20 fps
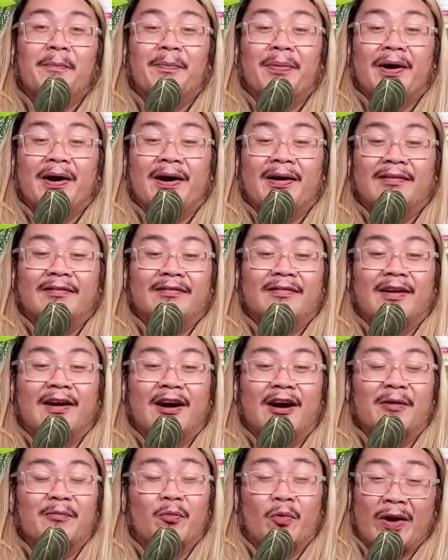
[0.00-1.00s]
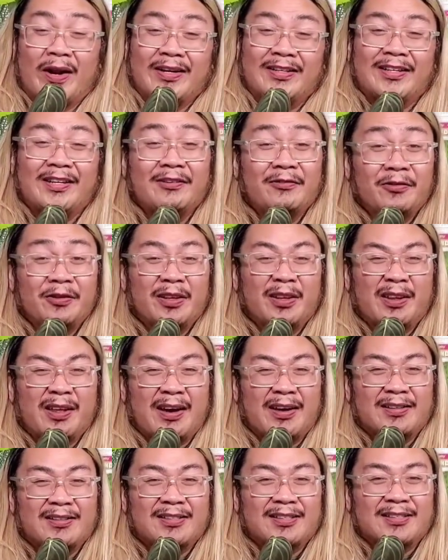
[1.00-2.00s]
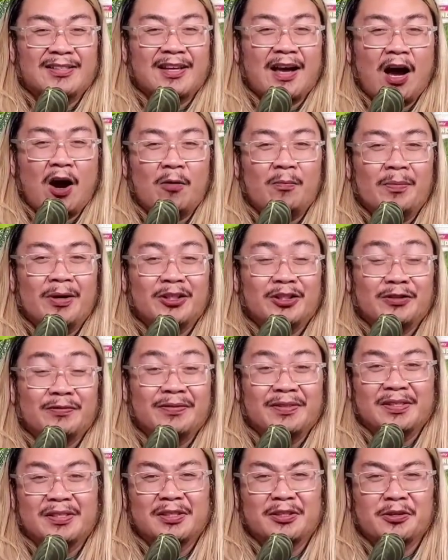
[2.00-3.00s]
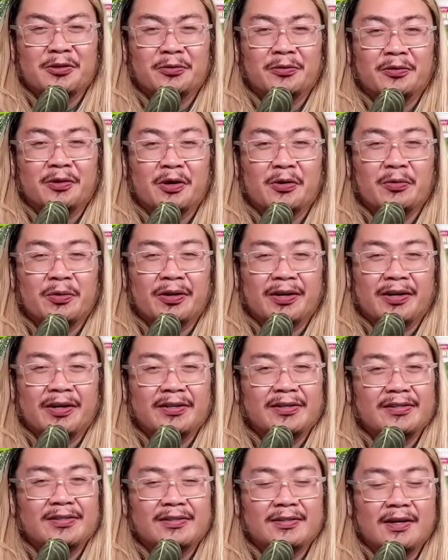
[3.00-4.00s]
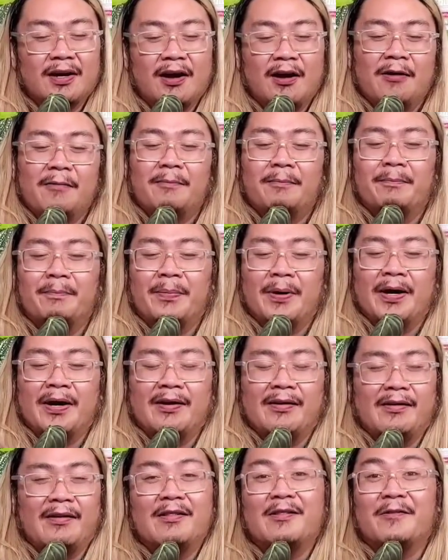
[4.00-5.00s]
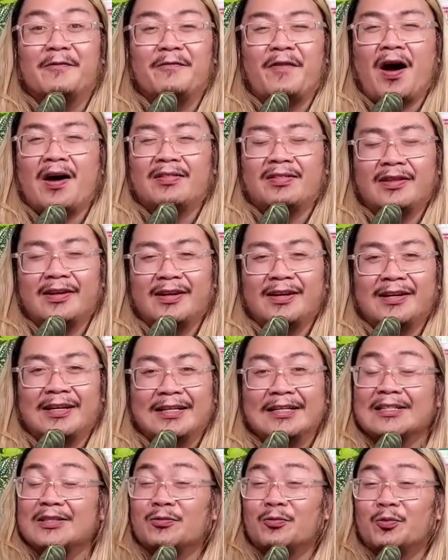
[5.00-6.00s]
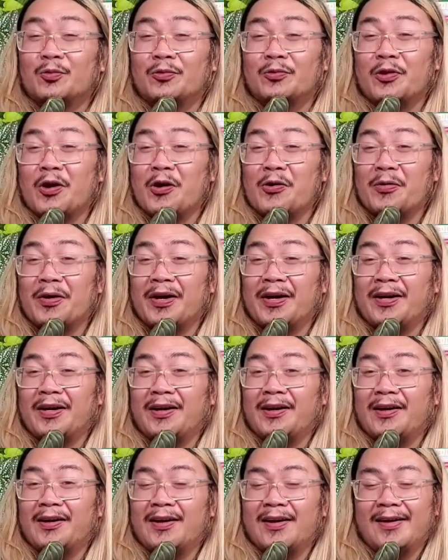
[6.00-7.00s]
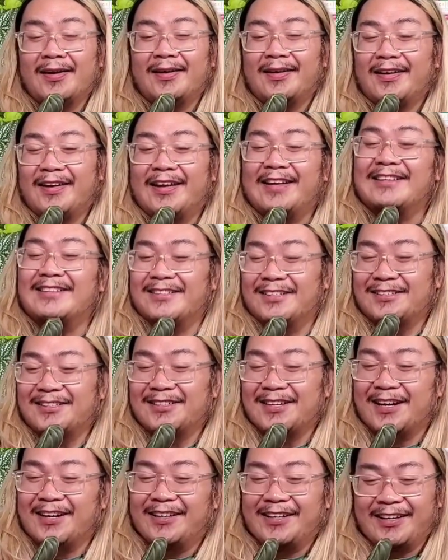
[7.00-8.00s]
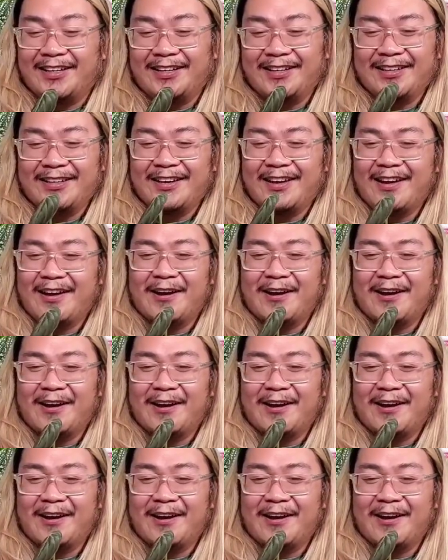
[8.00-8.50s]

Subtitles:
But what I didn't realize is how much of a slow grower it is. But the fact that it is growing is exciting.